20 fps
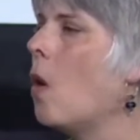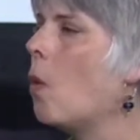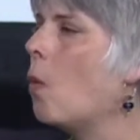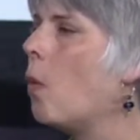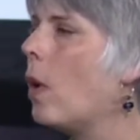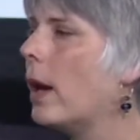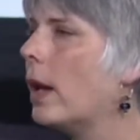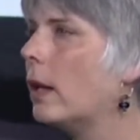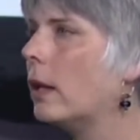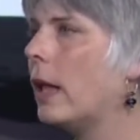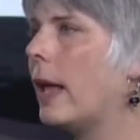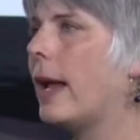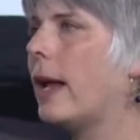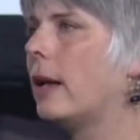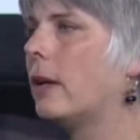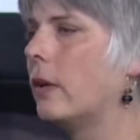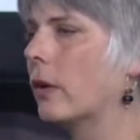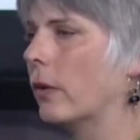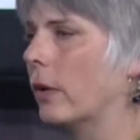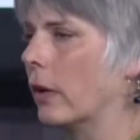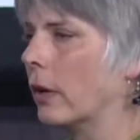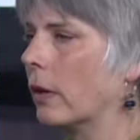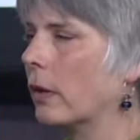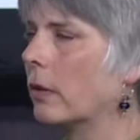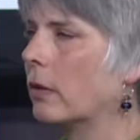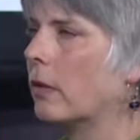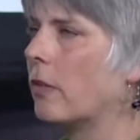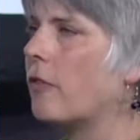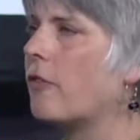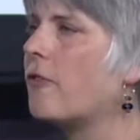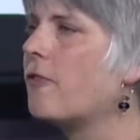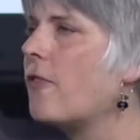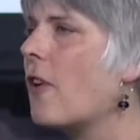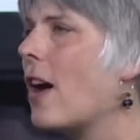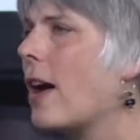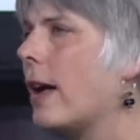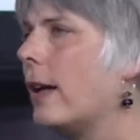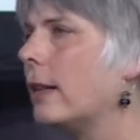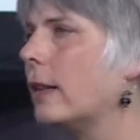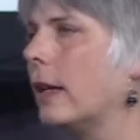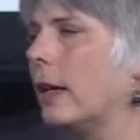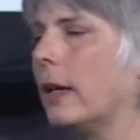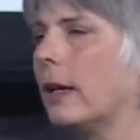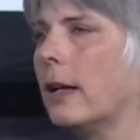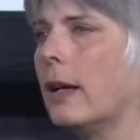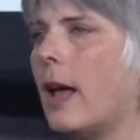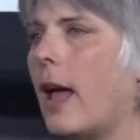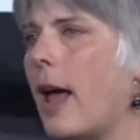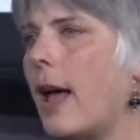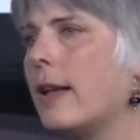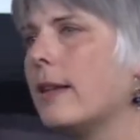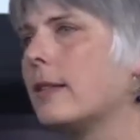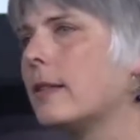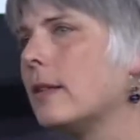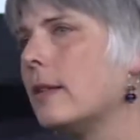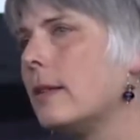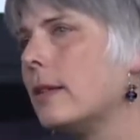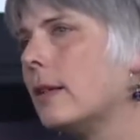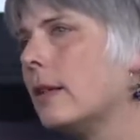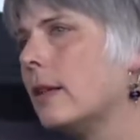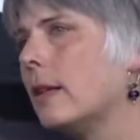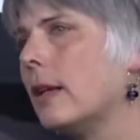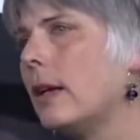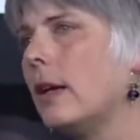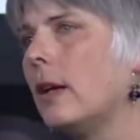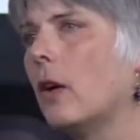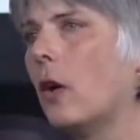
When a landowner finally, hesitantly